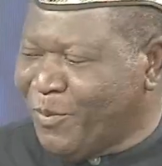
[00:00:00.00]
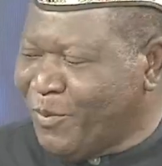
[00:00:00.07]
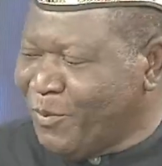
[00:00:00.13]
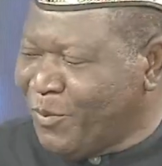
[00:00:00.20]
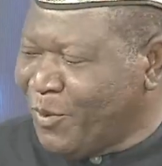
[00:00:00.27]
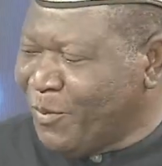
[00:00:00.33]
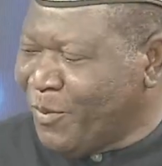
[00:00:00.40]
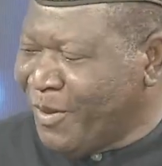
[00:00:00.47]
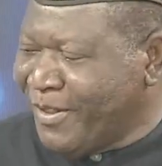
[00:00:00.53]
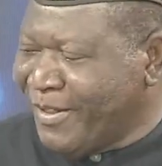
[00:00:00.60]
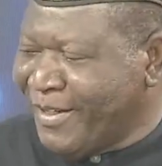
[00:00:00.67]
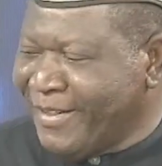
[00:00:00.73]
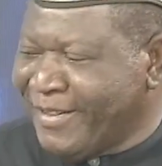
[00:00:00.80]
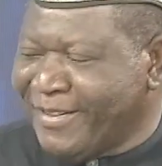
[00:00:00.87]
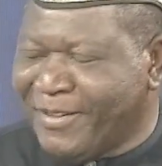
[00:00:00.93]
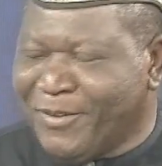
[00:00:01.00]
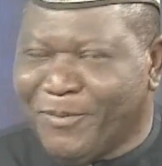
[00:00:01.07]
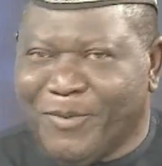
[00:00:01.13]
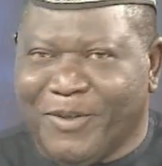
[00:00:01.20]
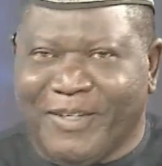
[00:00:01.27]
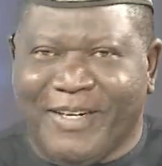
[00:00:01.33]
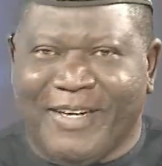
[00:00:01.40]
Good morning, Nancy. Good
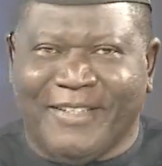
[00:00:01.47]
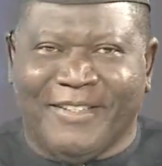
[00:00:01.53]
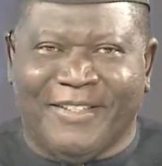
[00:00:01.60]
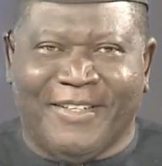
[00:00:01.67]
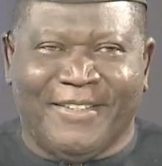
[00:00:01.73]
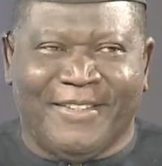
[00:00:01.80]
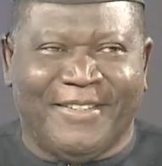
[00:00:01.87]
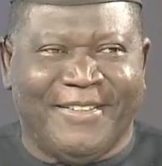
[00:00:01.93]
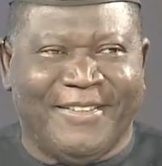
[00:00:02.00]
morning, Nigeria. Yes.